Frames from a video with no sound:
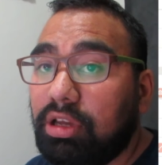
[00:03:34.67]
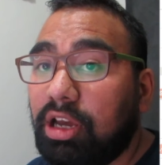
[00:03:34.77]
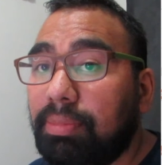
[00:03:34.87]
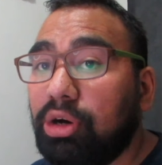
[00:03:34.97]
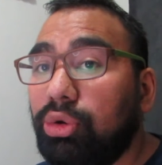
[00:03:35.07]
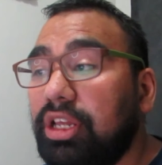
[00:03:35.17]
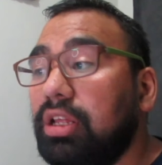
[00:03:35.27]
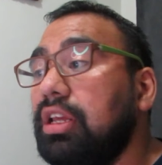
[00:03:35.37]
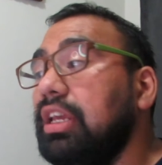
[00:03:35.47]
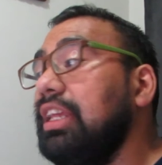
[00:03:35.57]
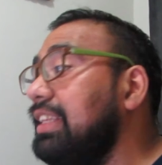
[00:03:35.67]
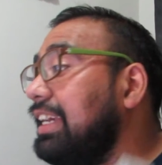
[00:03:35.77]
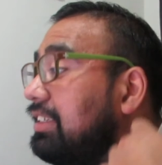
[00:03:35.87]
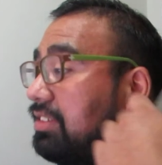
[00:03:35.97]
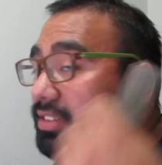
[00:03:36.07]
about it,
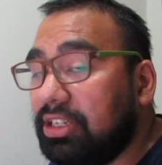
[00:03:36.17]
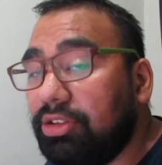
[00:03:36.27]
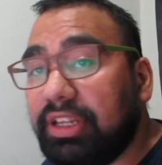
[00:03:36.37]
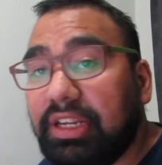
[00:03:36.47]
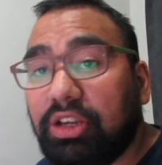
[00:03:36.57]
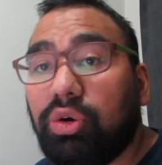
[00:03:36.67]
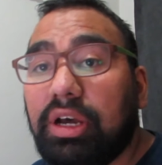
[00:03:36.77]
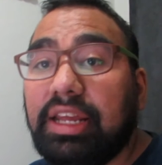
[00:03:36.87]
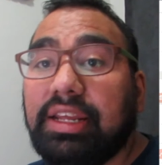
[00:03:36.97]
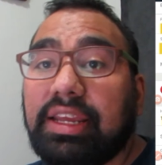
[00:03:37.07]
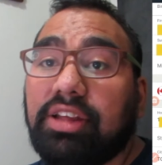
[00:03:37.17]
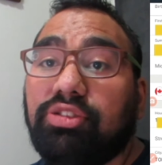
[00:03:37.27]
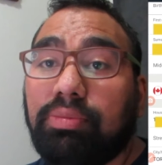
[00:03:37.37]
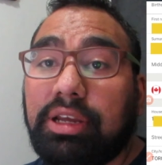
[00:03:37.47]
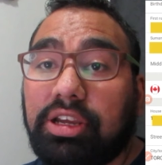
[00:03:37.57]
they still didn't go ahead and
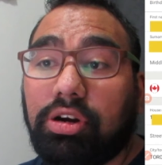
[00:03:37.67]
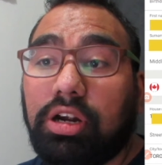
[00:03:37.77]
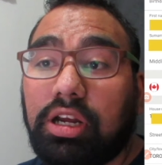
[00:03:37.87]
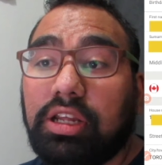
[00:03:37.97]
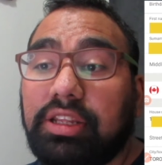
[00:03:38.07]
cancel my card.